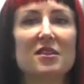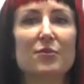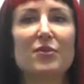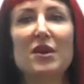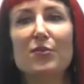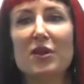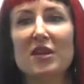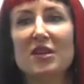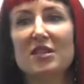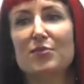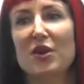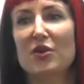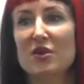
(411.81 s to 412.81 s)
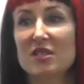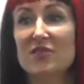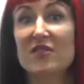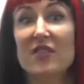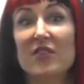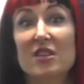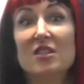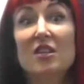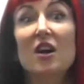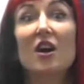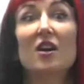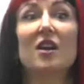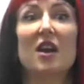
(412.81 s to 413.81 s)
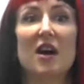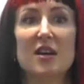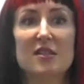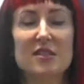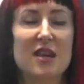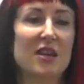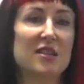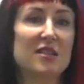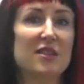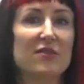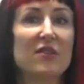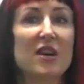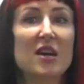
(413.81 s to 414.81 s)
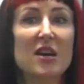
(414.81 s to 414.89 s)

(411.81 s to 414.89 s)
that people experience if they've internalised negative